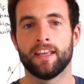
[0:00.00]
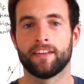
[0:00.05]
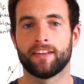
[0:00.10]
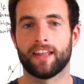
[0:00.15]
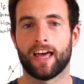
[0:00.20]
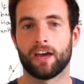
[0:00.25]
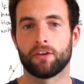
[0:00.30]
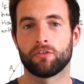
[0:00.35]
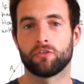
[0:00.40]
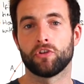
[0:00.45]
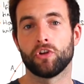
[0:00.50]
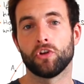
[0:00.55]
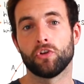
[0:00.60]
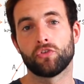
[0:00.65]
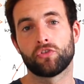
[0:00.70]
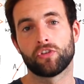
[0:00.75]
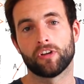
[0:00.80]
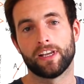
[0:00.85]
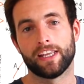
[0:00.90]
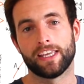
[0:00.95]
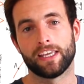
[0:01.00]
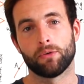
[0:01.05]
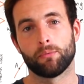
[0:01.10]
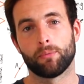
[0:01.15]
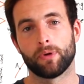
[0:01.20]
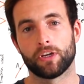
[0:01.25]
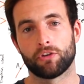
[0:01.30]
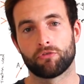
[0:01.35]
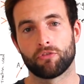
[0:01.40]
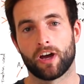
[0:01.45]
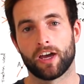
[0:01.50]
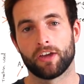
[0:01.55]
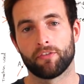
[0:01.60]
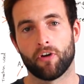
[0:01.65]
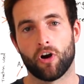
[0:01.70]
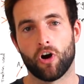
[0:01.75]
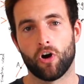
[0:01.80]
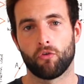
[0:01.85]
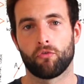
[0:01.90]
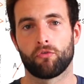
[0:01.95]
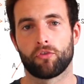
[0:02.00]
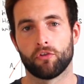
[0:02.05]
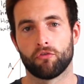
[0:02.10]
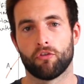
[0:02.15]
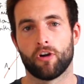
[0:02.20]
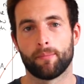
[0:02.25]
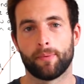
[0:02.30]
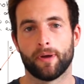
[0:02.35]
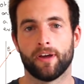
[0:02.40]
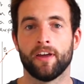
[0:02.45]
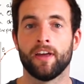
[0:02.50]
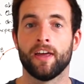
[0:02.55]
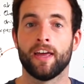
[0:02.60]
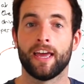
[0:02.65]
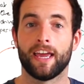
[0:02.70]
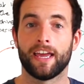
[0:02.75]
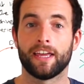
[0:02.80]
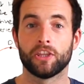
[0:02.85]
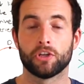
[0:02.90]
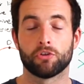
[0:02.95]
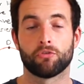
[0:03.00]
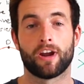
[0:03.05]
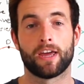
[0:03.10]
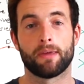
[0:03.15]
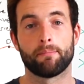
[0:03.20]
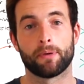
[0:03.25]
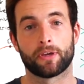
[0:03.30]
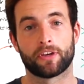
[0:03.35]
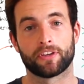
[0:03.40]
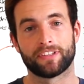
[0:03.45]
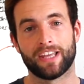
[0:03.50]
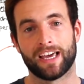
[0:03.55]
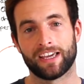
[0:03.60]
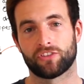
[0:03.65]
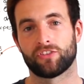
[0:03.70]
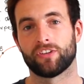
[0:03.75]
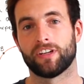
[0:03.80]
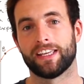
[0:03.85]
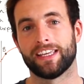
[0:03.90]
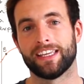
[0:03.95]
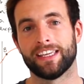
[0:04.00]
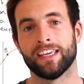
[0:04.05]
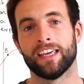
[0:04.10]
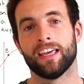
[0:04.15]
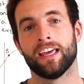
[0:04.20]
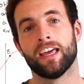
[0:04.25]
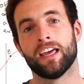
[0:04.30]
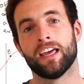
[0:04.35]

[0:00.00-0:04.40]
Now, usually we drive off the rubber in the rain because actually